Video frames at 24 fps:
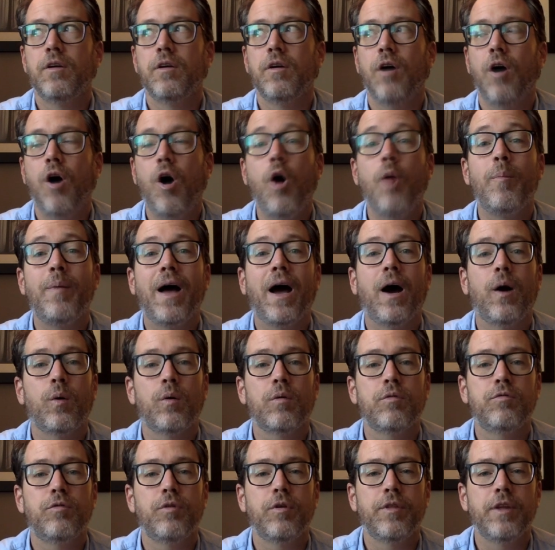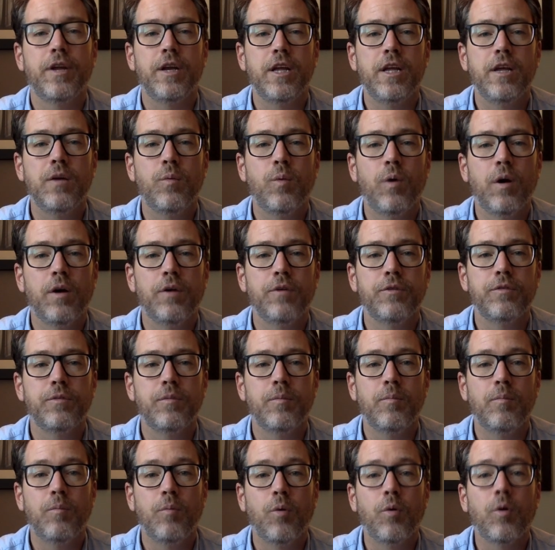all powerful, that he was
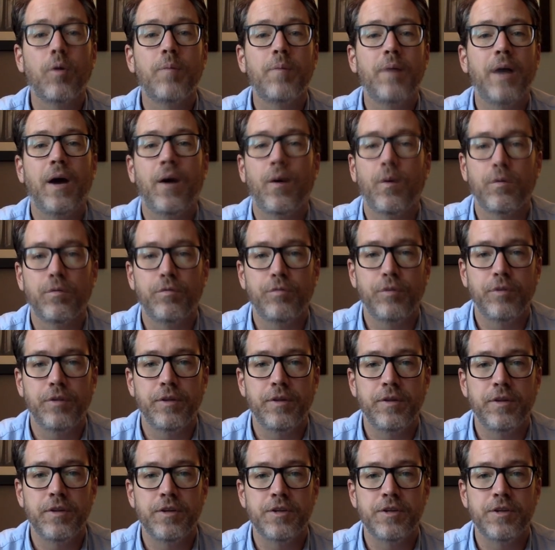more powerful than the